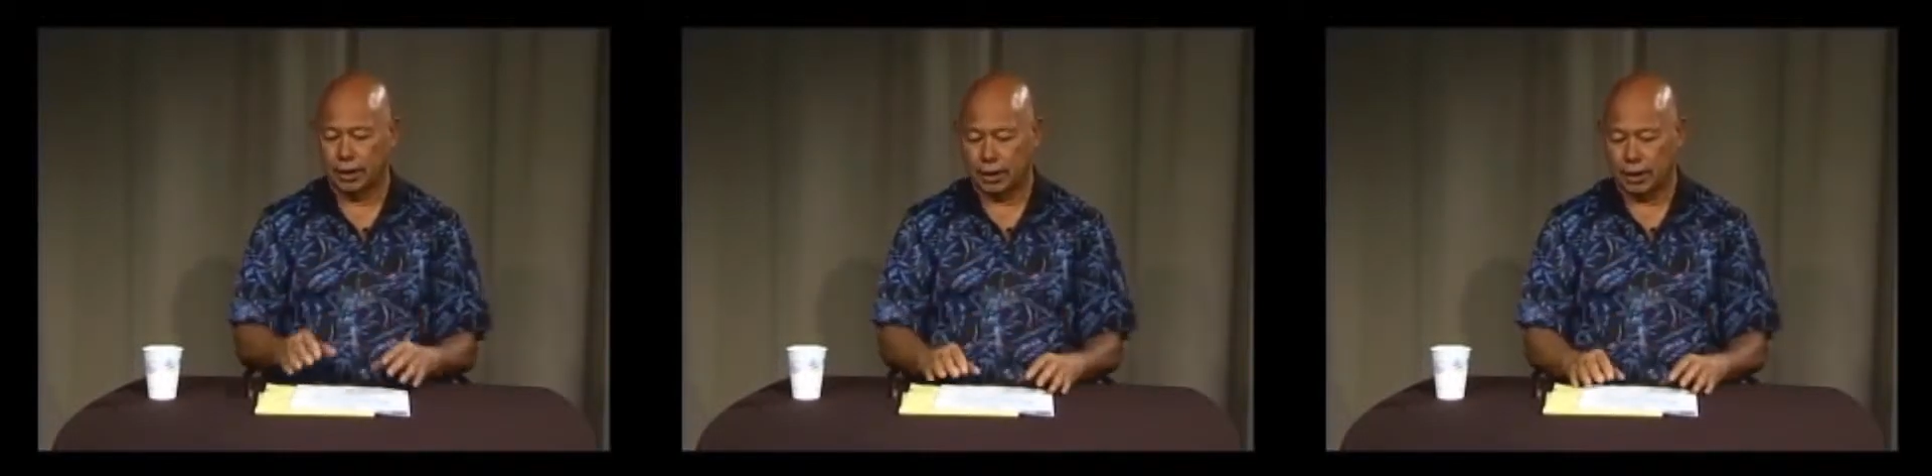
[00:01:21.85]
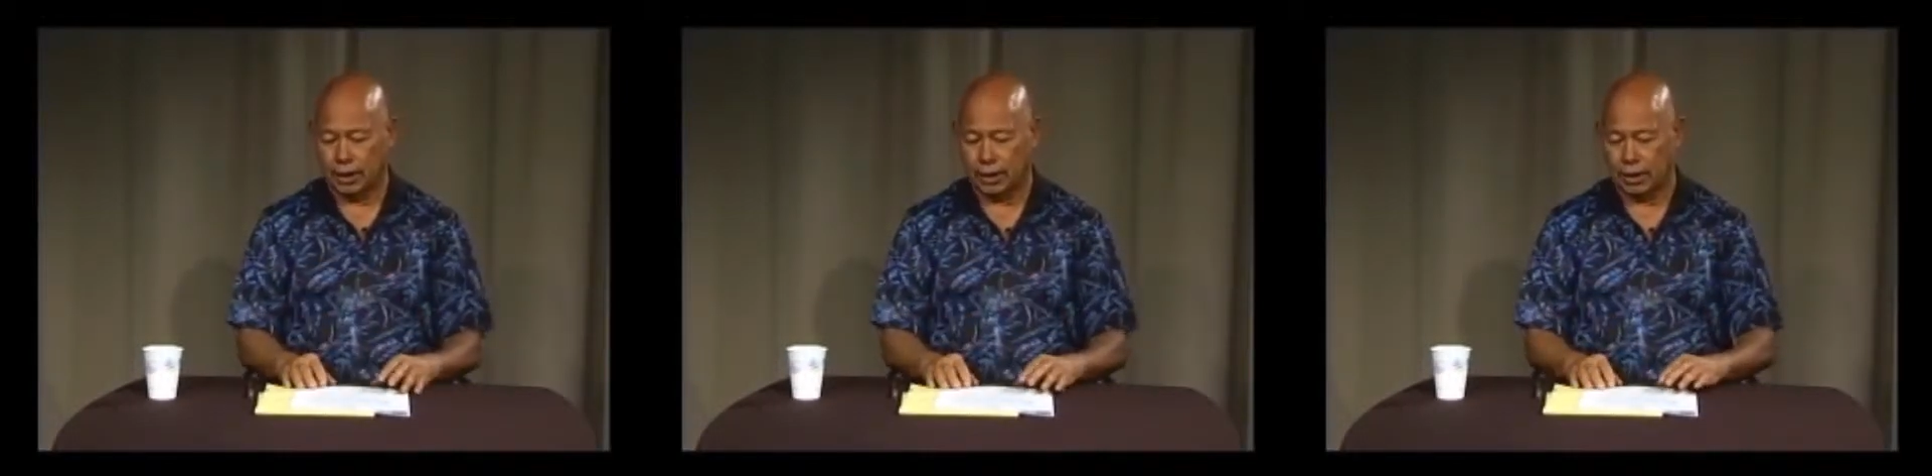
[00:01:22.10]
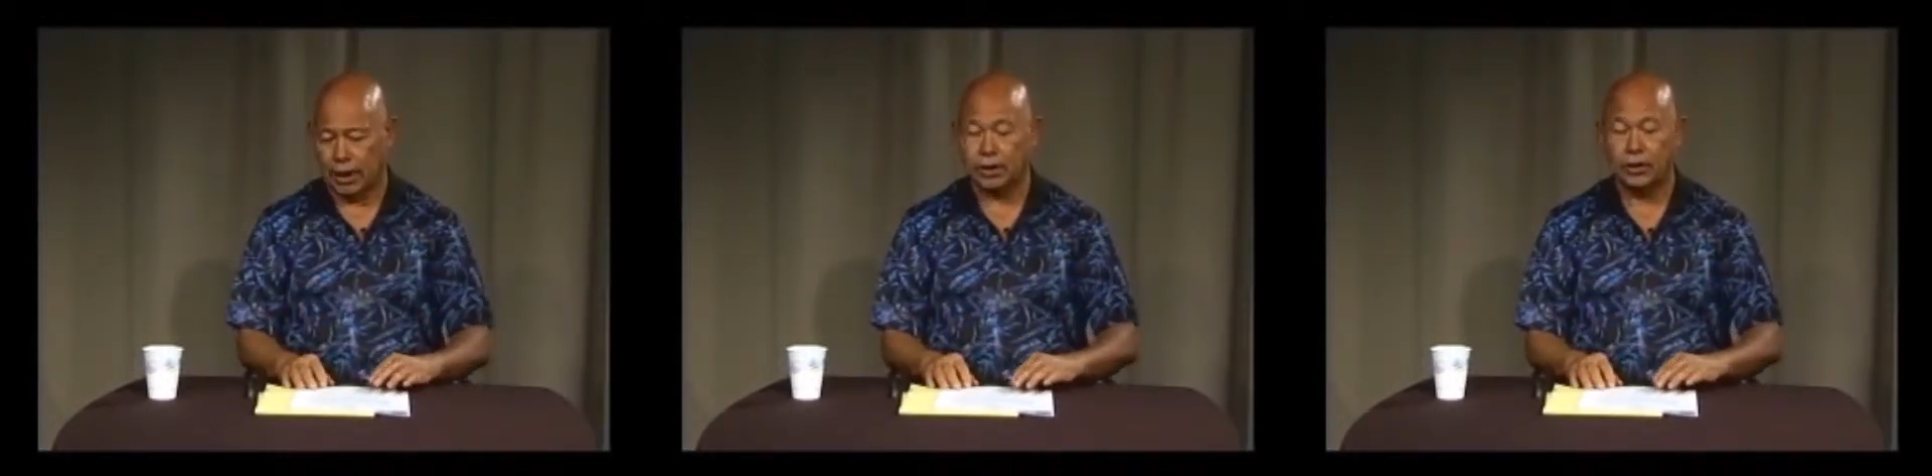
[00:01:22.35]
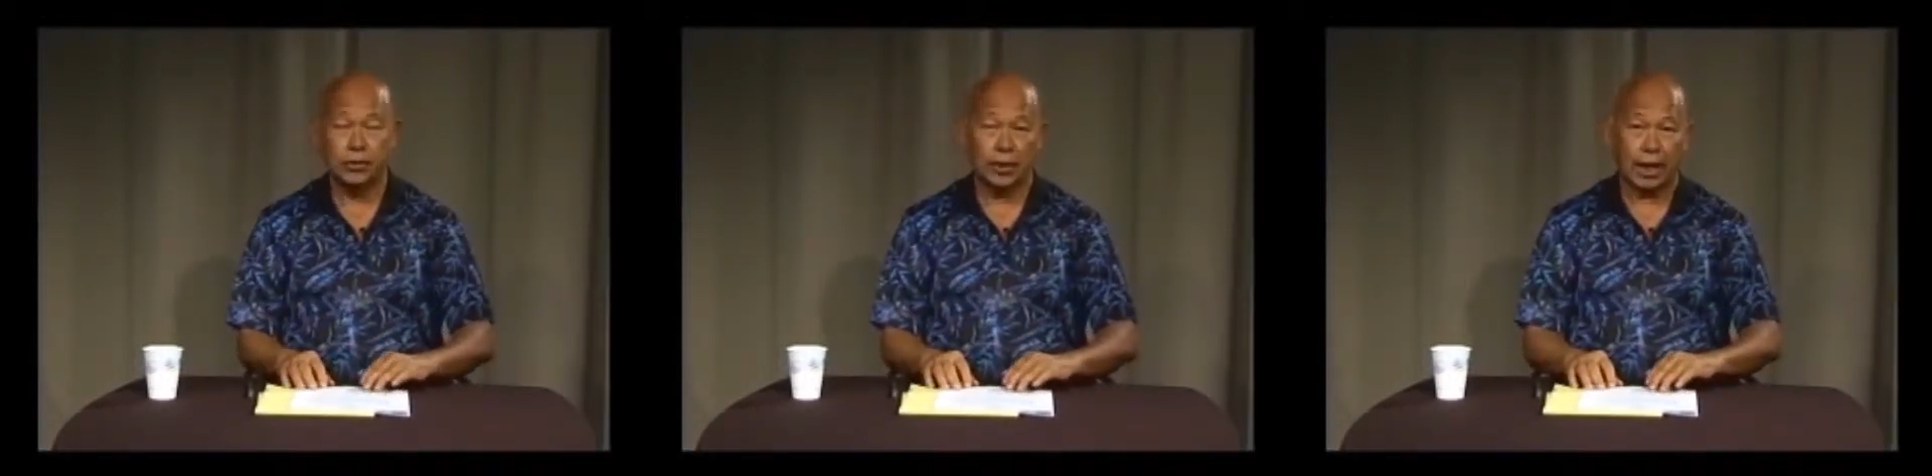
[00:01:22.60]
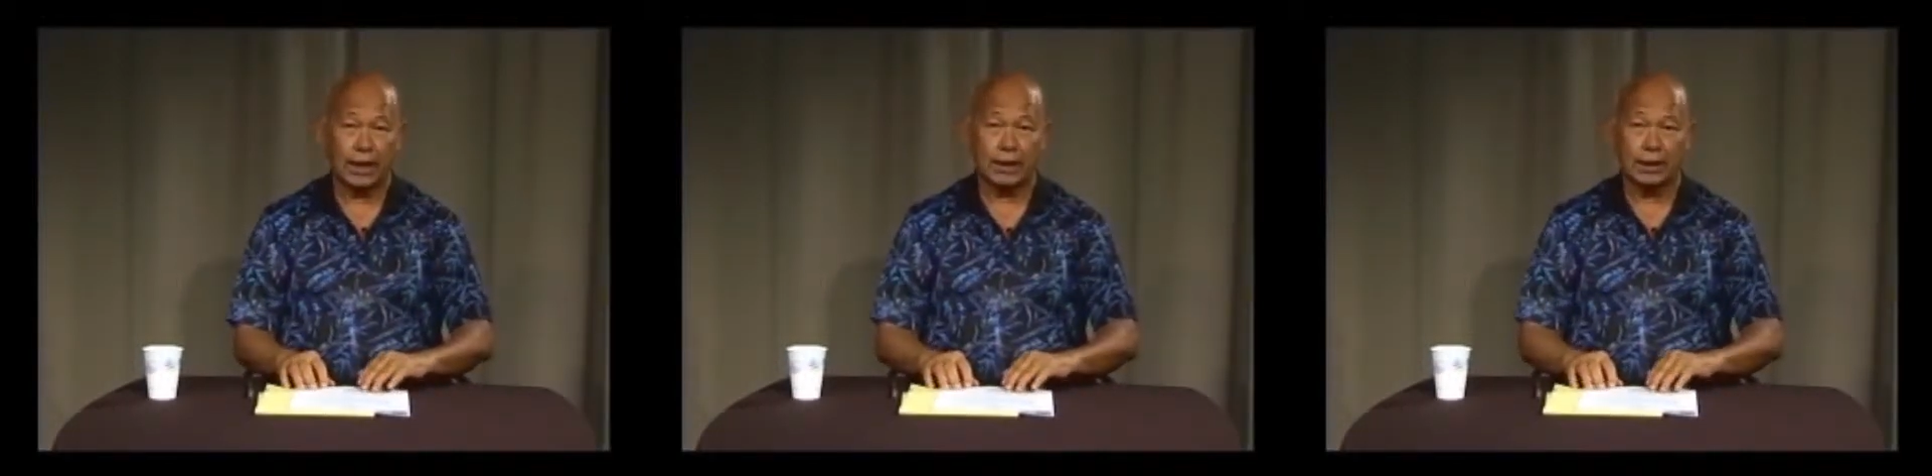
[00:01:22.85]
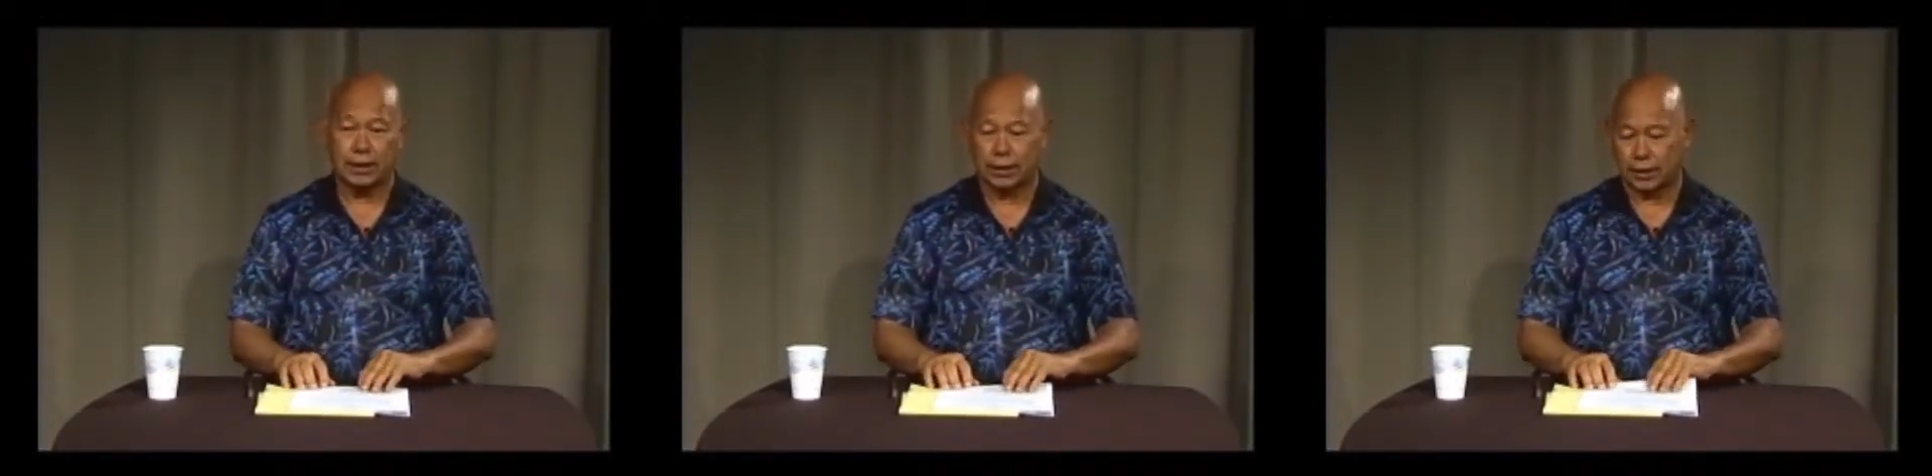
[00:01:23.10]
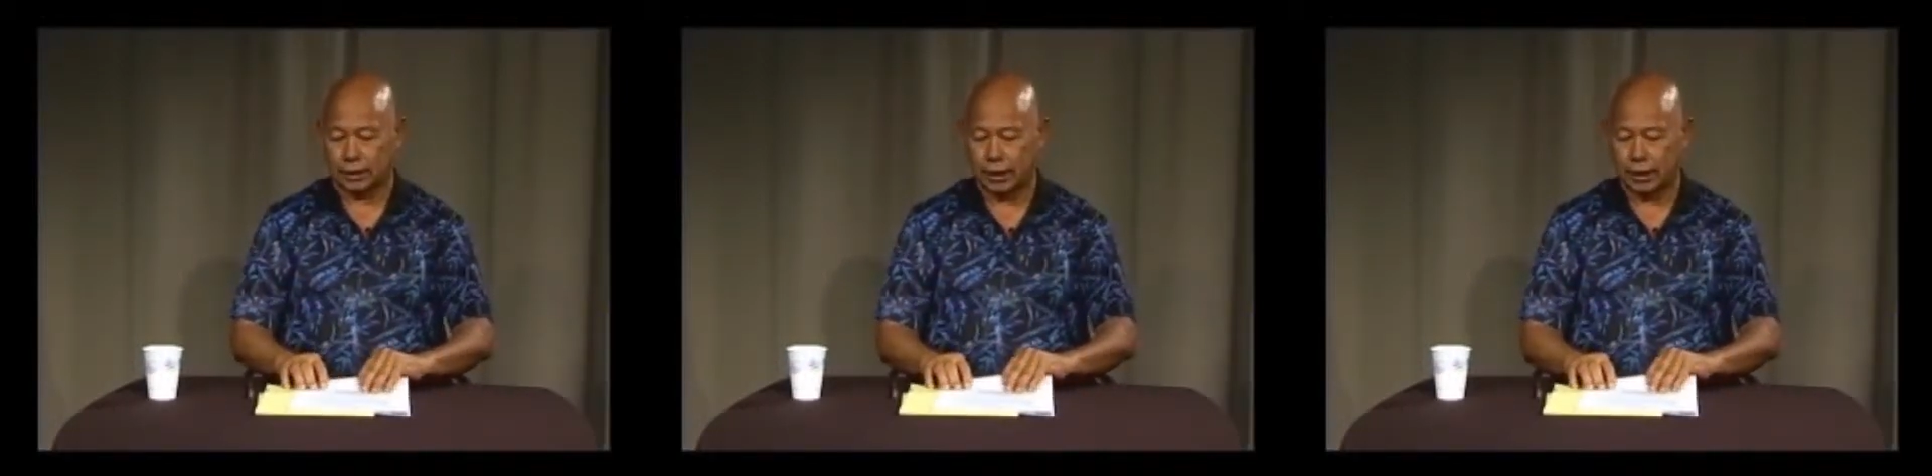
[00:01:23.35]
and unite the